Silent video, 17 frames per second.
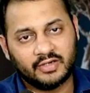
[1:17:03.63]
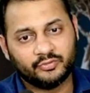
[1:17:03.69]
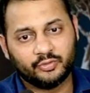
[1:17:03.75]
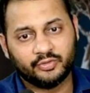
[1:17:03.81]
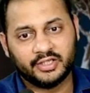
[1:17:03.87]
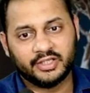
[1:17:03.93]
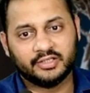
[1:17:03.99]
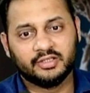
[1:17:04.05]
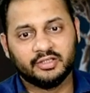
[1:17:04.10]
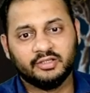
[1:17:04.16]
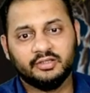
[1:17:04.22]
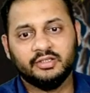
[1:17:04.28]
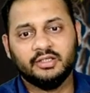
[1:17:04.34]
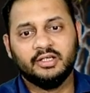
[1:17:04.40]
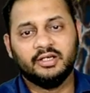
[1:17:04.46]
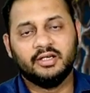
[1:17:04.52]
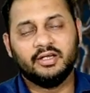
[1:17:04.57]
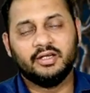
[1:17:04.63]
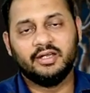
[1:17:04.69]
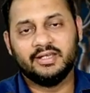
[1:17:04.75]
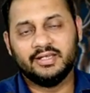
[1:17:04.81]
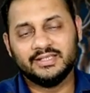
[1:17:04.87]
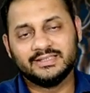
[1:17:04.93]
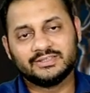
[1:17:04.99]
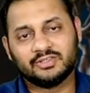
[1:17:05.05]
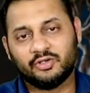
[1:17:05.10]
to take the
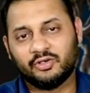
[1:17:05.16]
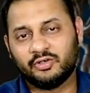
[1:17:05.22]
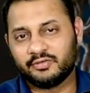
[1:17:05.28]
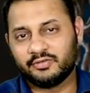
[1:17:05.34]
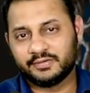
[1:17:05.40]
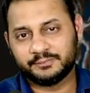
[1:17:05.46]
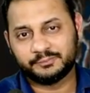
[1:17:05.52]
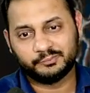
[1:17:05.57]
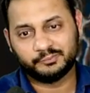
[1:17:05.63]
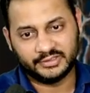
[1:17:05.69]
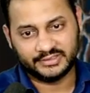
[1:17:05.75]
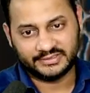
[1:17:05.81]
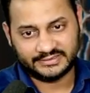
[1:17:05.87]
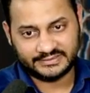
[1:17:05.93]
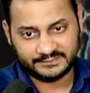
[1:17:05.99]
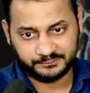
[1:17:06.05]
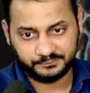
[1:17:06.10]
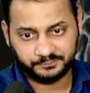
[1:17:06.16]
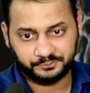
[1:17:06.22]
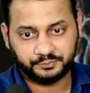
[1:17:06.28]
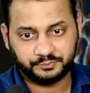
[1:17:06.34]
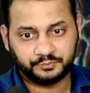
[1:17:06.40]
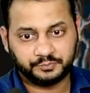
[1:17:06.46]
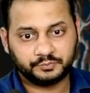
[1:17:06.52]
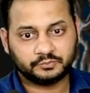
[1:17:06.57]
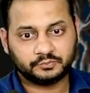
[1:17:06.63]
days or months.
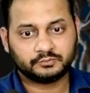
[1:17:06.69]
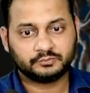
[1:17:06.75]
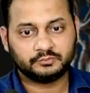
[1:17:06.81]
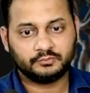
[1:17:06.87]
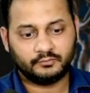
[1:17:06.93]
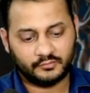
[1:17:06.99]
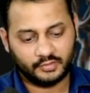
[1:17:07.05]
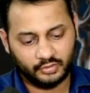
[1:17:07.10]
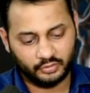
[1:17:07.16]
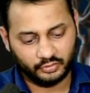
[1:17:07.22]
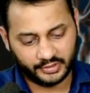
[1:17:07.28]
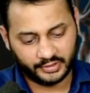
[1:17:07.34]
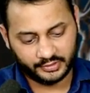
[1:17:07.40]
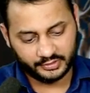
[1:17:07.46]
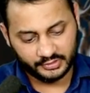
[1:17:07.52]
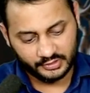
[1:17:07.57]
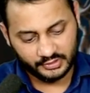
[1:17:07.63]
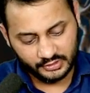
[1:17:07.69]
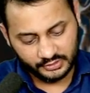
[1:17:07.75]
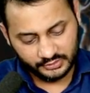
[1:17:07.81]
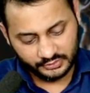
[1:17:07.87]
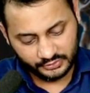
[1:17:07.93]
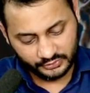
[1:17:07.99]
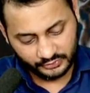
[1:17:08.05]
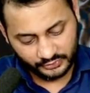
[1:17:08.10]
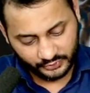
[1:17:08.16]
Okay,
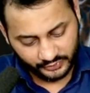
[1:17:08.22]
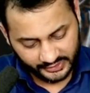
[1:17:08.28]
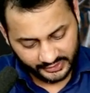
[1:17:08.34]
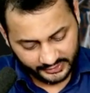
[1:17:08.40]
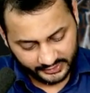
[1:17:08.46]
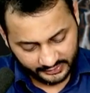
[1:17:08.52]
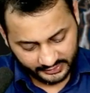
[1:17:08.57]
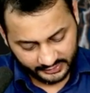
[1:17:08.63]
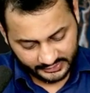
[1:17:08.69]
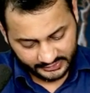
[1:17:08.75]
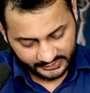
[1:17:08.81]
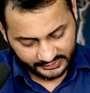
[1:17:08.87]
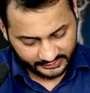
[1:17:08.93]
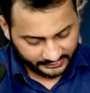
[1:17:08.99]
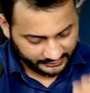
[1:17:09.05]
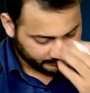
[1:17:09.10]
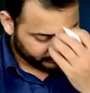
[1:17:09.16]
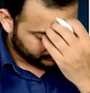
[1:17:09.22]
so today it's